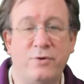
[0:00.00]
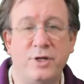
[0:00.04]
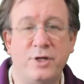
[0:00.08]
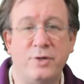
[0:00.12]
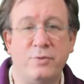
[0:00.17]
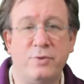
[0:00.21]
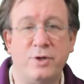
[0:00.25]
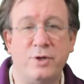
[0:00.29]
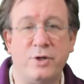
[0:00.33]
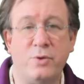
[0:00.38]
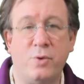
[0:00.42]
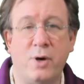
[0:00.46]

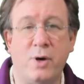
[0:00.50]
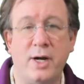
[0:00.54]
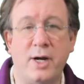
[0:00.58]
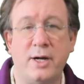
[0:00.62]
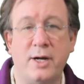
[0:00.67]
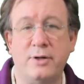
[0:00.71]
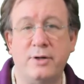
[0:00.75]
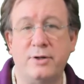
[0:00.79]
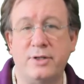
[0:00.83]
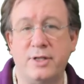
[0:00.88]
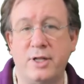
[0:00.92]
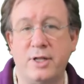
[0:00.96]

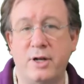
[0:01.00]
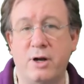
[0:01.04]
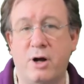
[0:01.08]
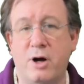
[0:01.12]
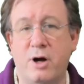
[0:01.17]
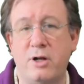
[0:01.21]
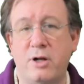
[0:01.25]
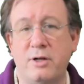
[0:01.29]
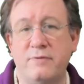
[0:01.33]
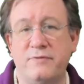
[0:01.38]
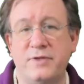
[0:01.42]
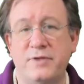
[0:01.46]
required that all
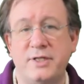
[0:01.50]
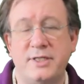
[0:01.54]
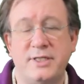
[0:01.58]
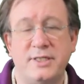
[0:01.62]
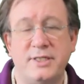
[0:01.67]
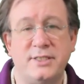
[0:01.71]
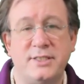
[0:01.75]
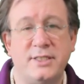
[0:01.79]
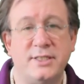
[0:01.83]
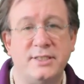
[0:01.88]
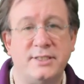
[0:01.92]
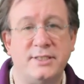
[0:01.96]
of the
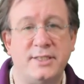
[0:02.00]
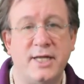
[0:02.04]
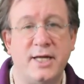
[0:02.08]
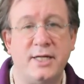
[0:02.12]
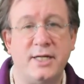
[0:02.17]
distance ed